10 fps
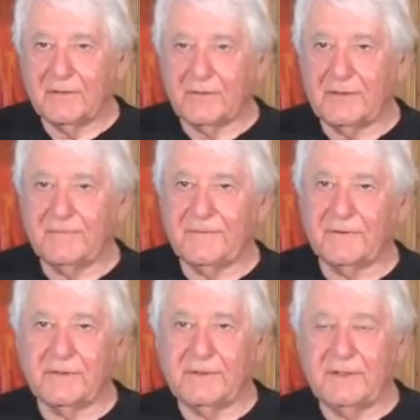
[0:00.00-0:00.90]
looking
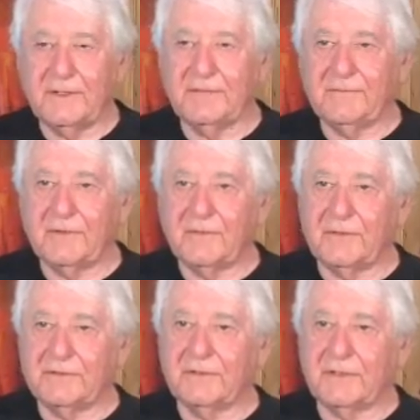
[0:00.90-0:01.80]
for it, even
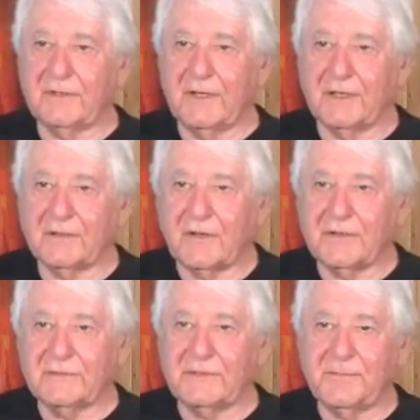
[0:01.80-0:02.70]
though it's an, a
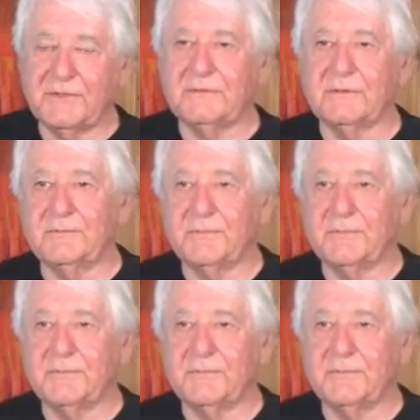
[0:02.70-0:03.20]
costly business.